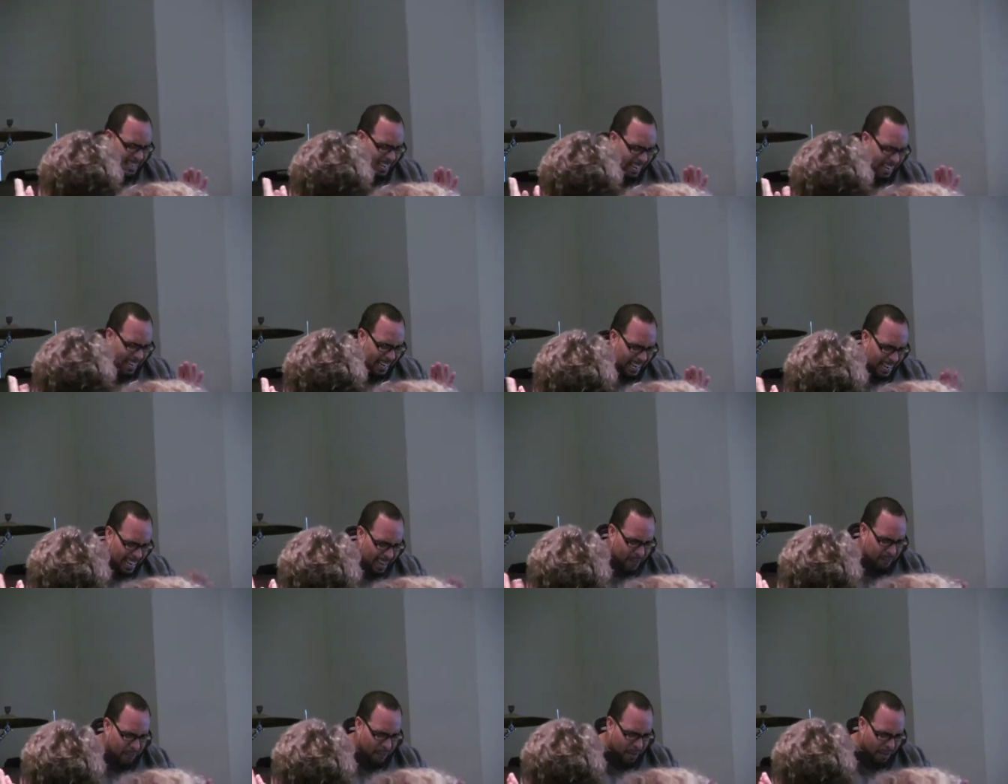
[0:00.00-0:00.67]

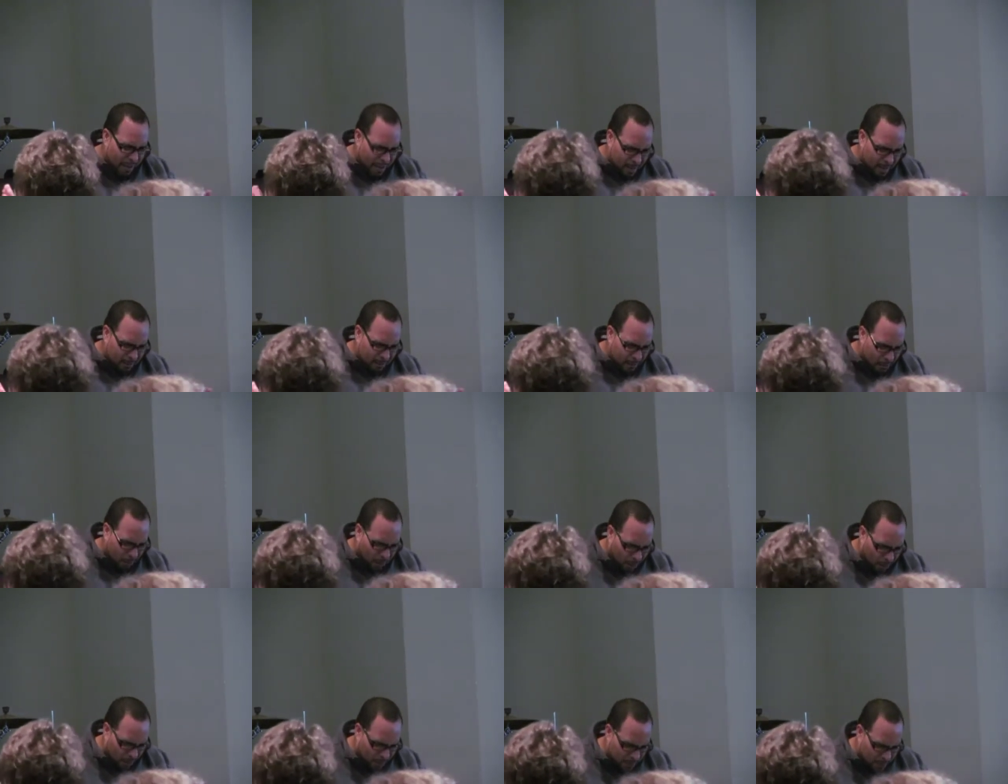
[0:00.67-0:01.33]
deliver him,
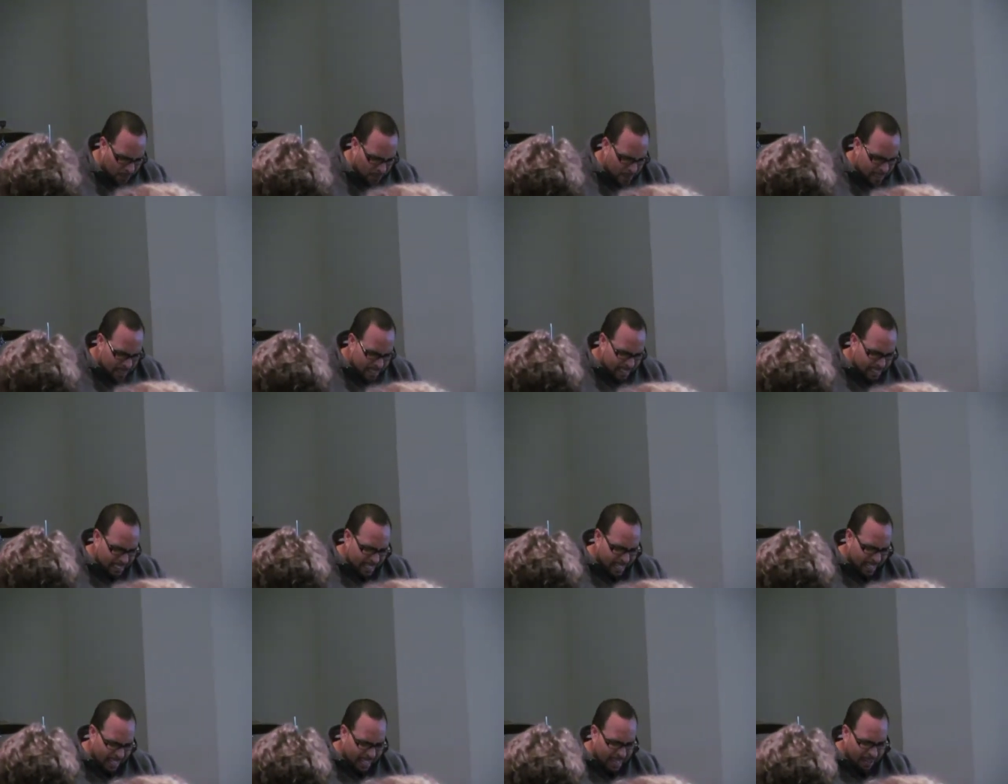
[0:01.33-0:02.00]
Lord.
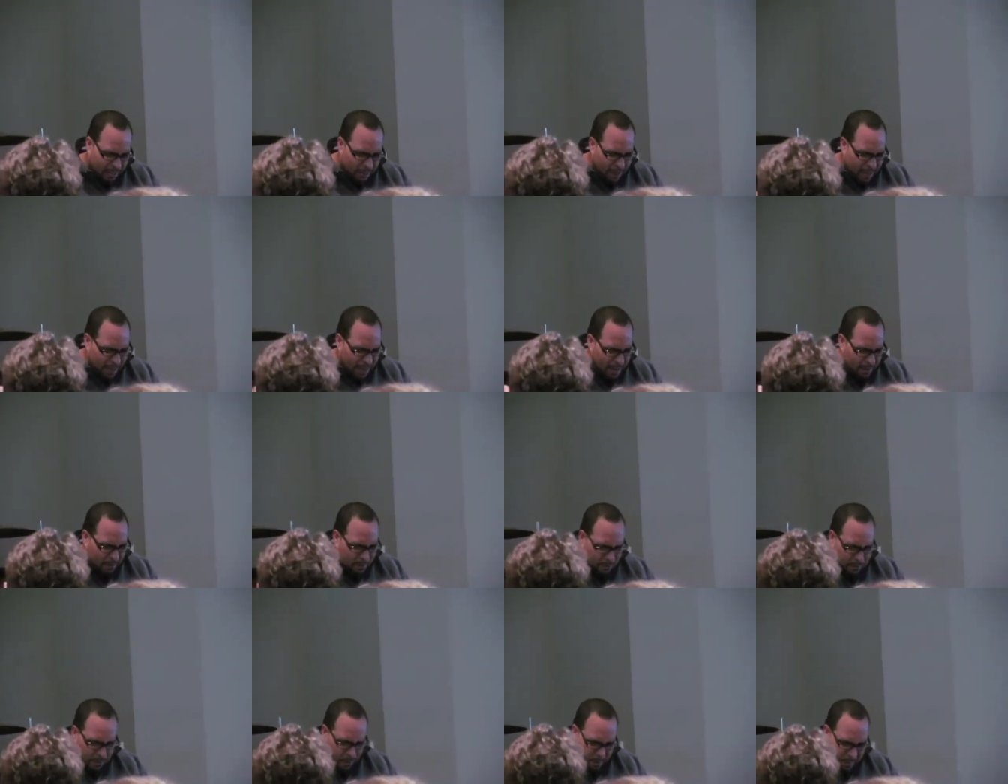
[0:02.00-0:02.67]
Deliver
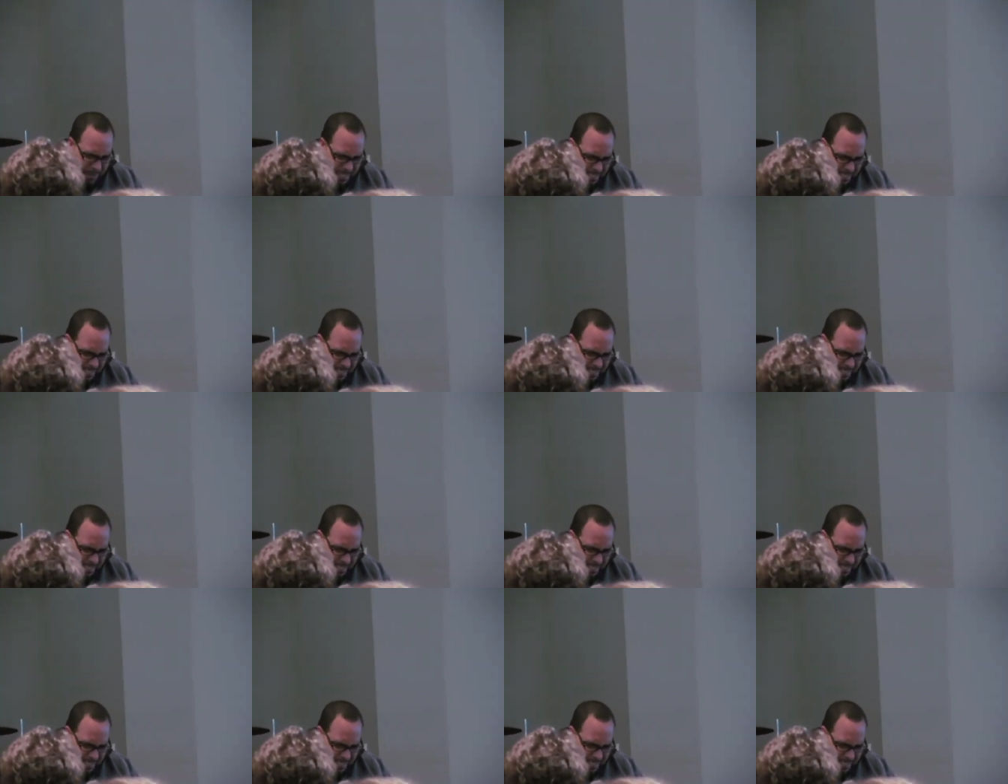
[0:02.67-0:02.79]
him from